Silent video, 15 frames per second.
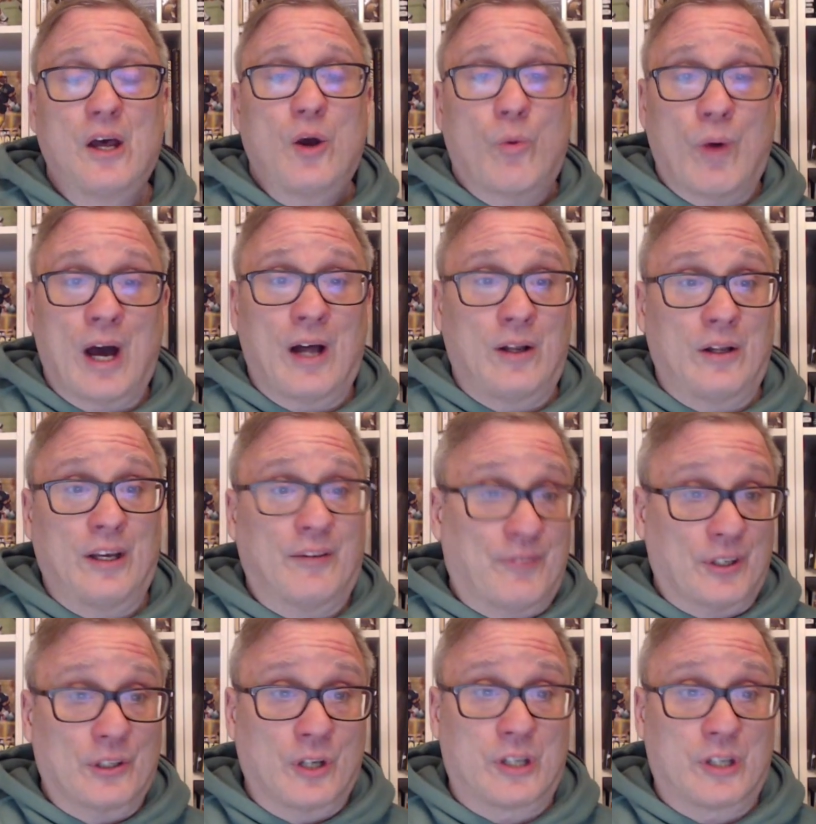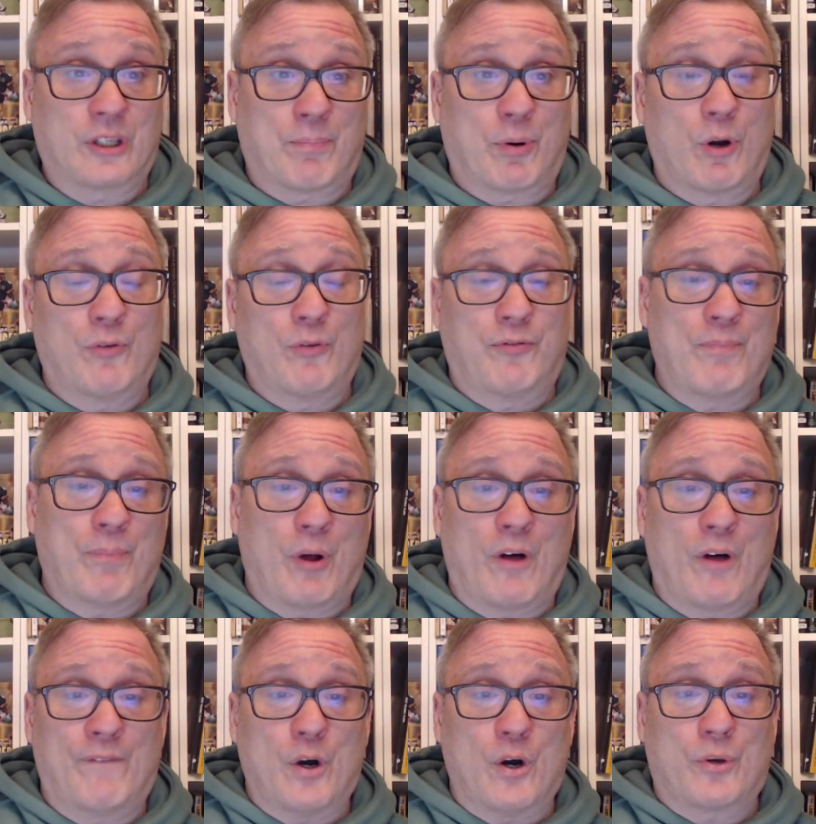Well, if you look at the Pro Football
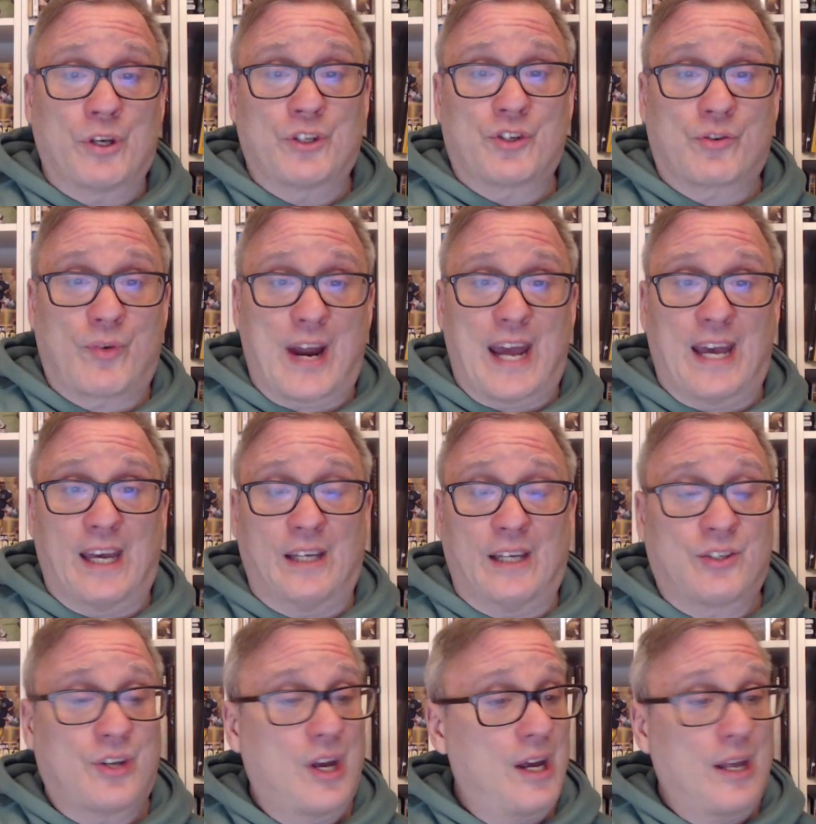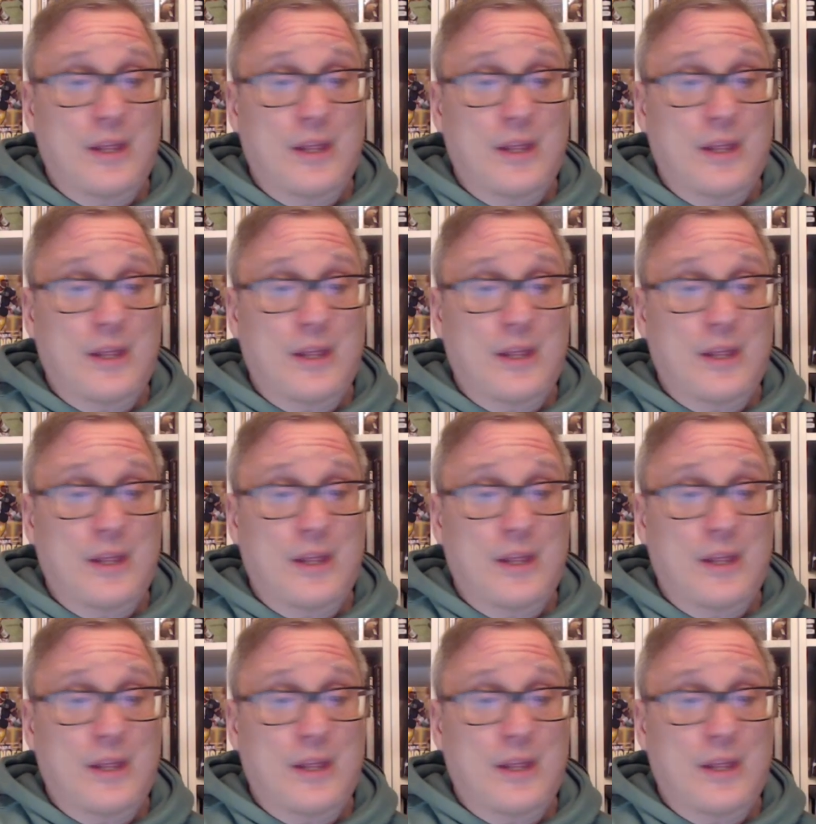Focus grades,